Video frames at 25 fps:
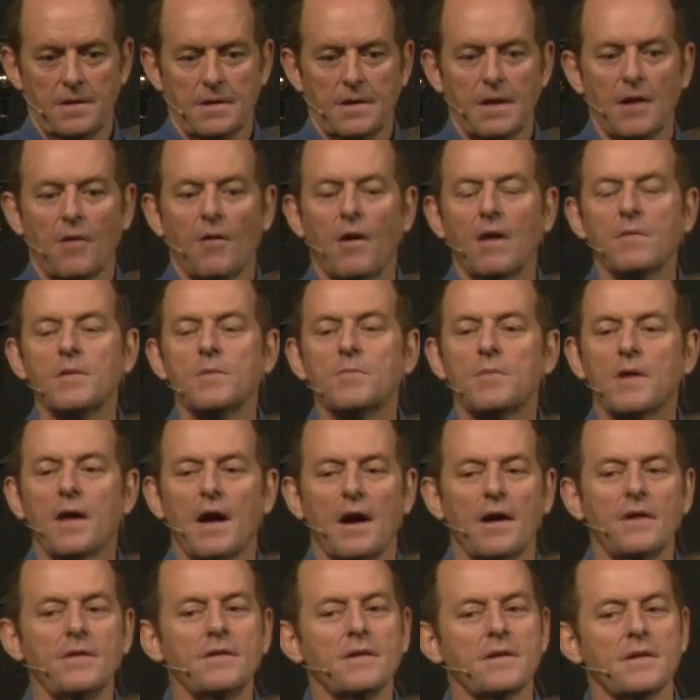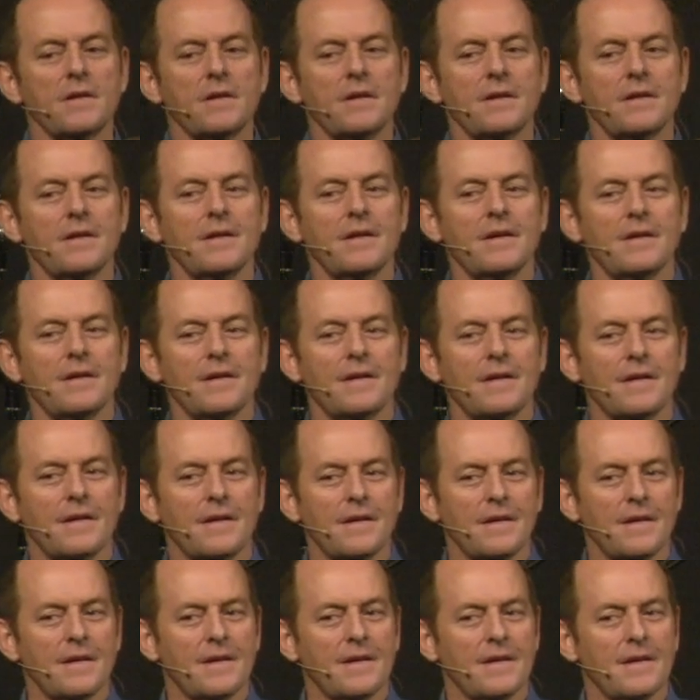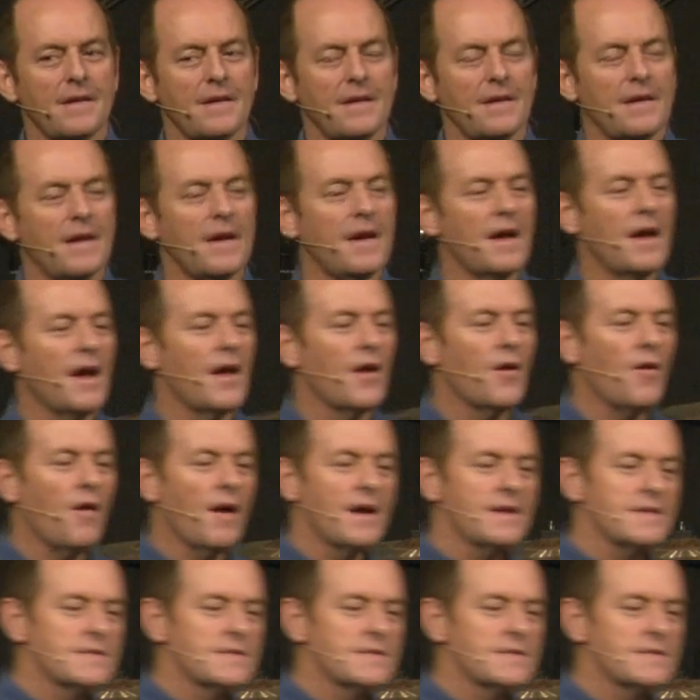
Now, I'm a bloke, and I